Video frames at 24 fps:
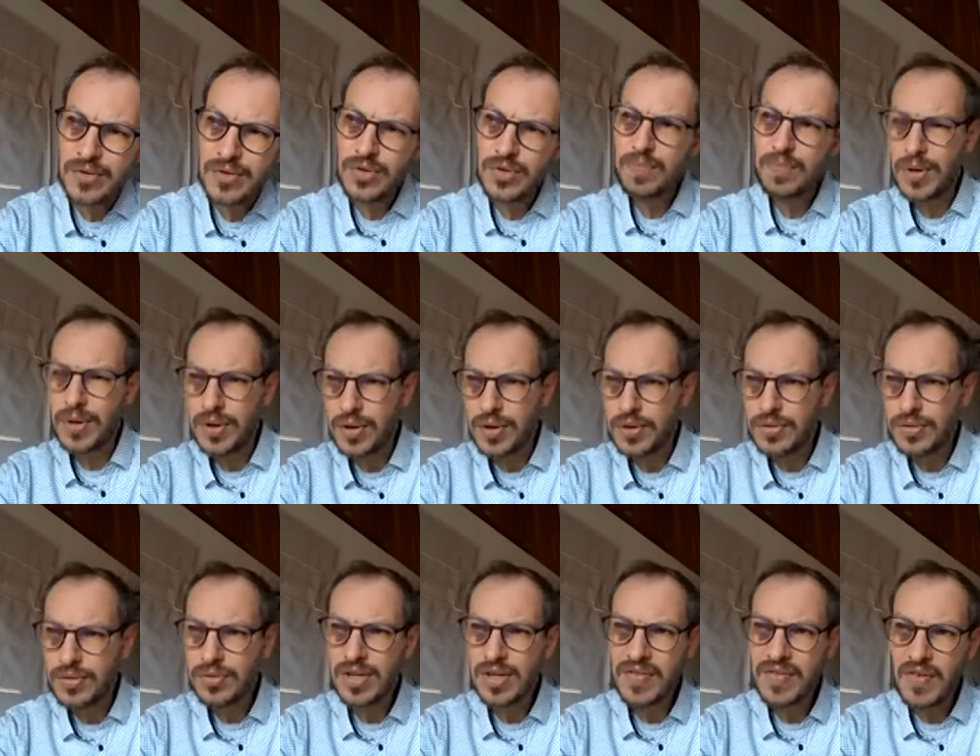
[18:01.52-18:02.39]

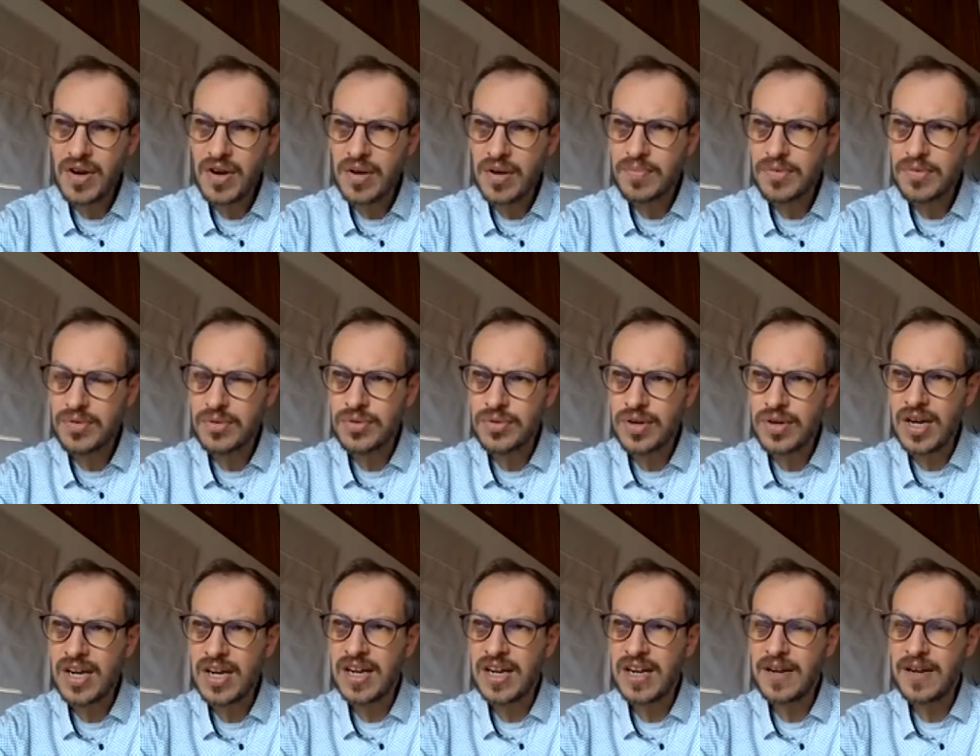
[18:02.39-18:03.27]
support, to develop,
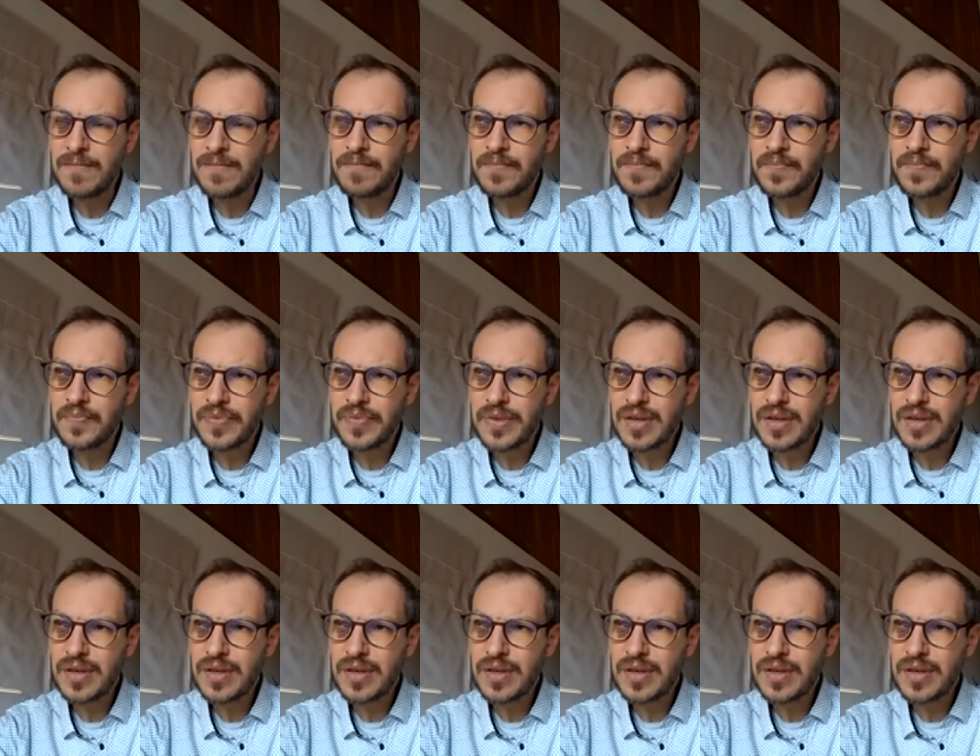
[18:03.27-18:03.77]
to um,